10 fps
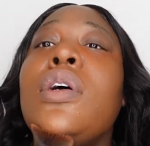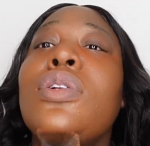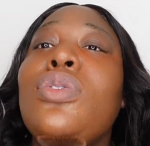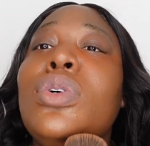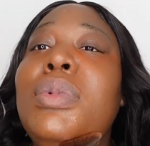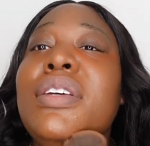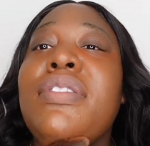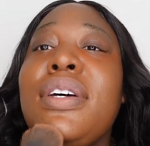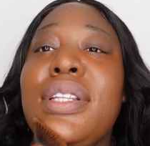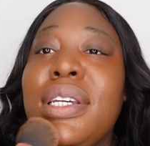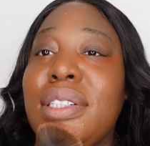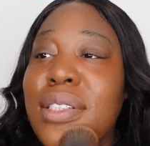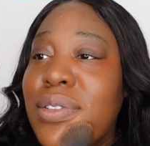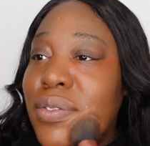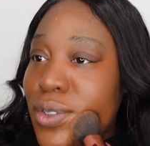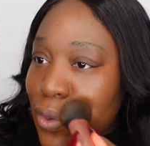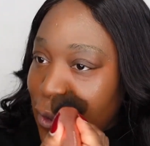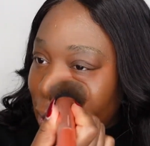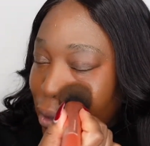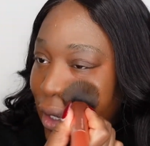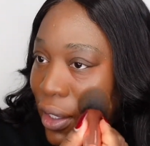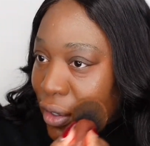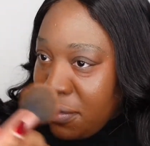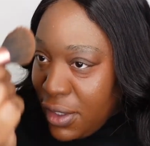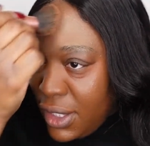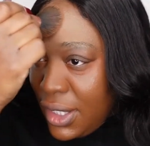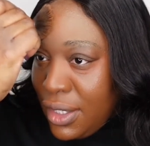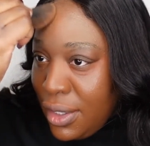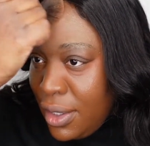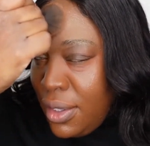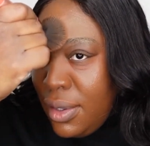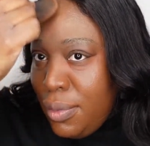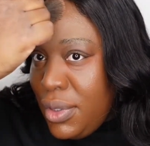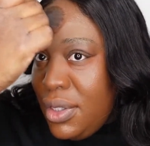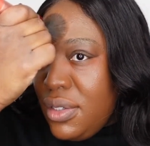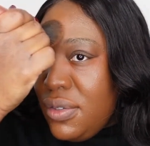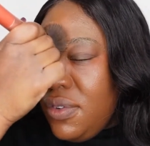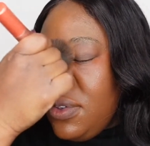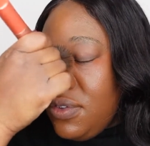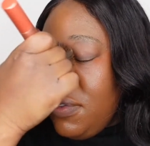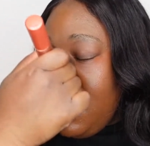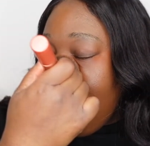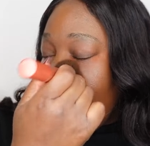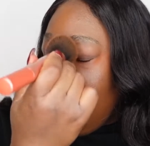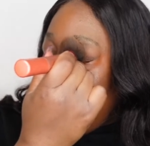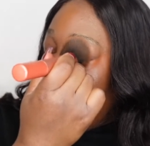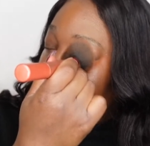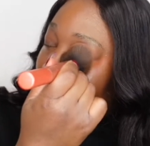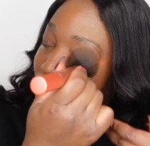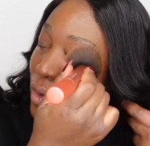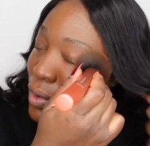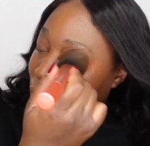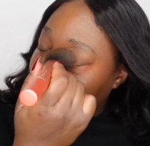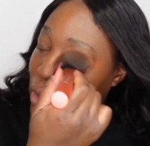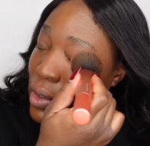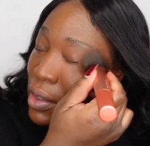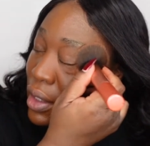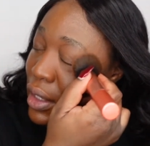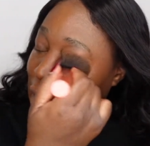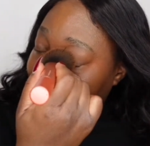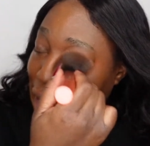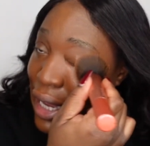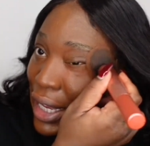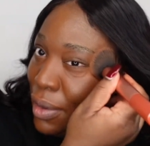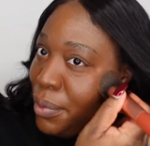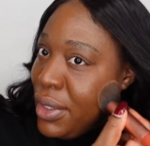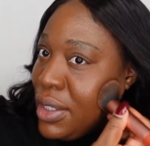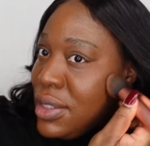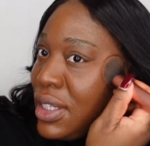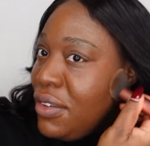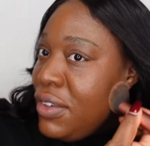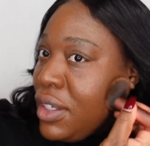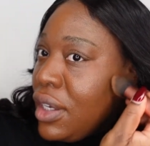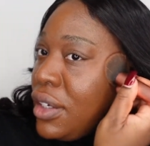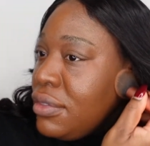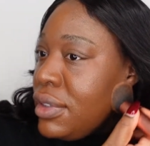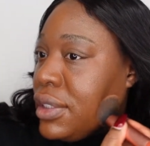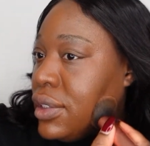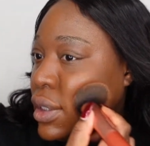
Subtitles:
Normally foundations feel super heavy, but this feels very light, but it's giving coverage.